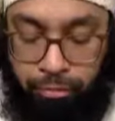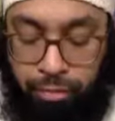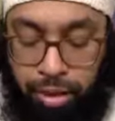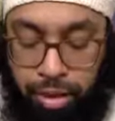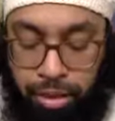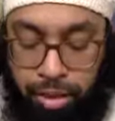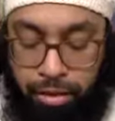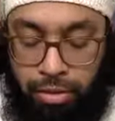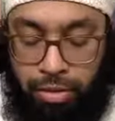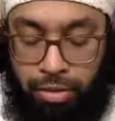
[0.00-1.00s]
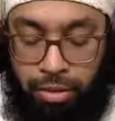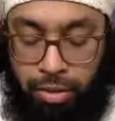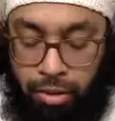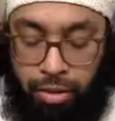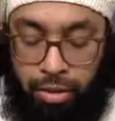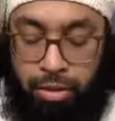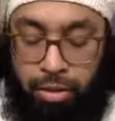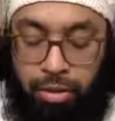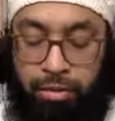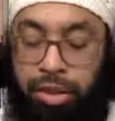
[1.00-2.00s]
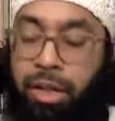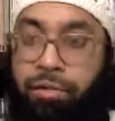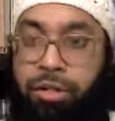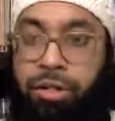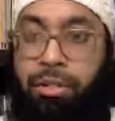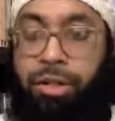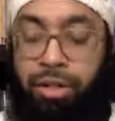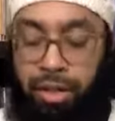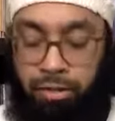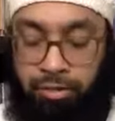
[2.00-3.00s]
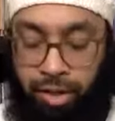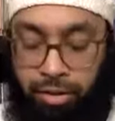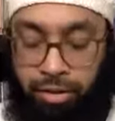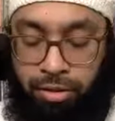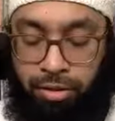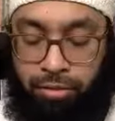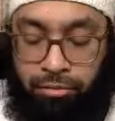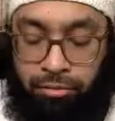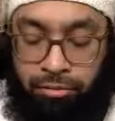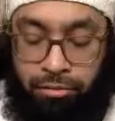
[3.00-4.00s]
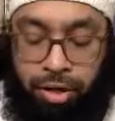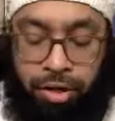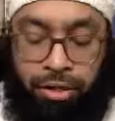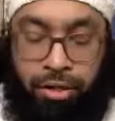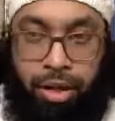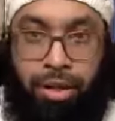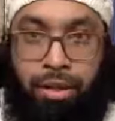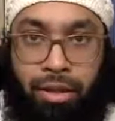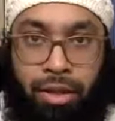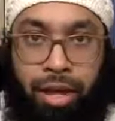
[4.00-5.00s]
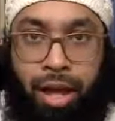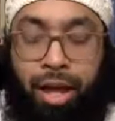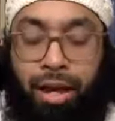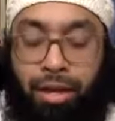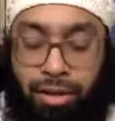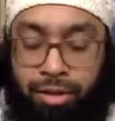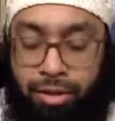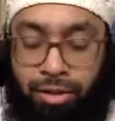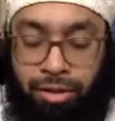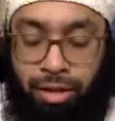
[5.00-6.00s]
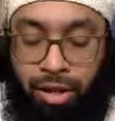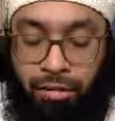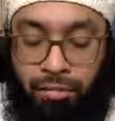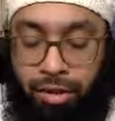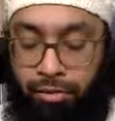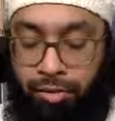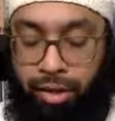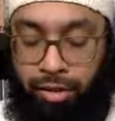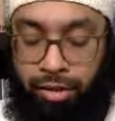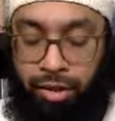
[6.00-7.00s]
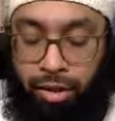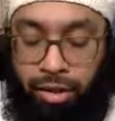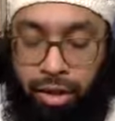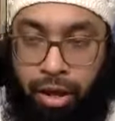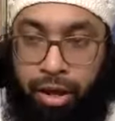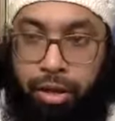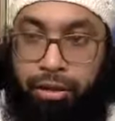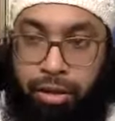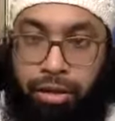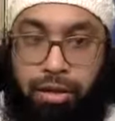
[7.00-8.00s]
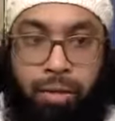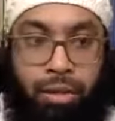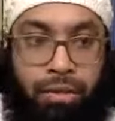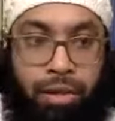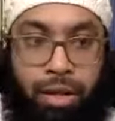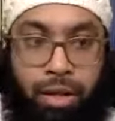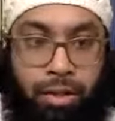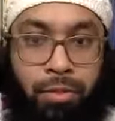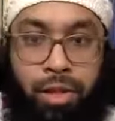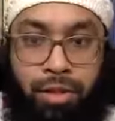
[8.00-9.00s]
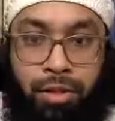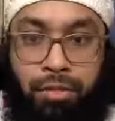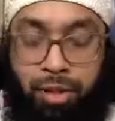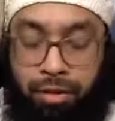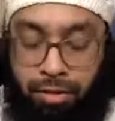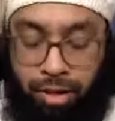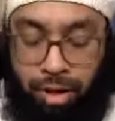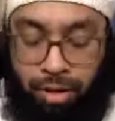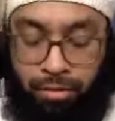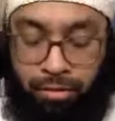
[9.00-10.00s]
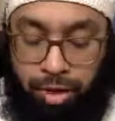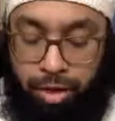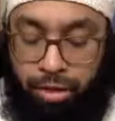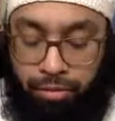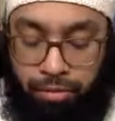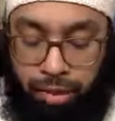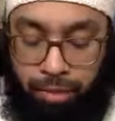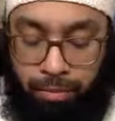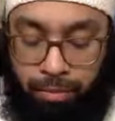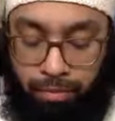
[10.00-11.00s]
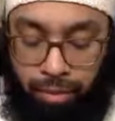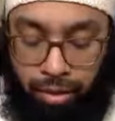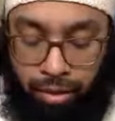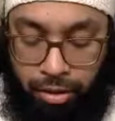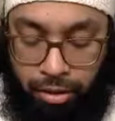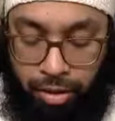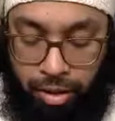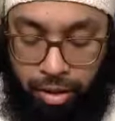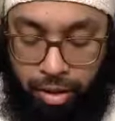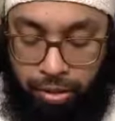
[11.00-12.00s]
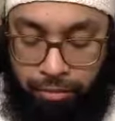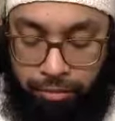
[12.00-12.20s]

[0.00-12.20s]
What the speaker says: He tells the believers to be steadfast, right, in the aid and assistance of their faith. And Allah subhanahu wa ta'ala speaks about how many of them, they